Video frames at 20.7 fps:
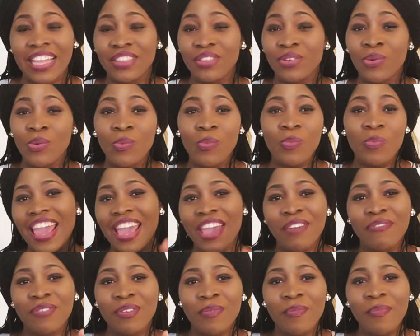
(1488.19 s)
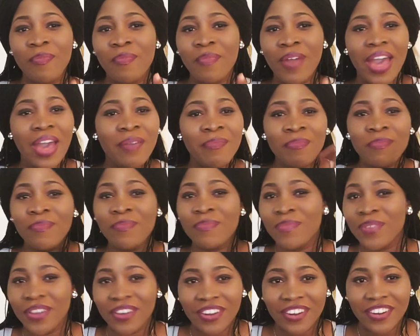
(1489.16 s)
And
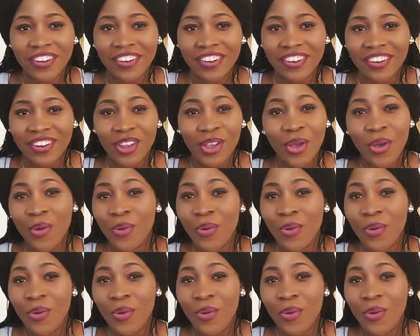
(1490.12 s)
remember,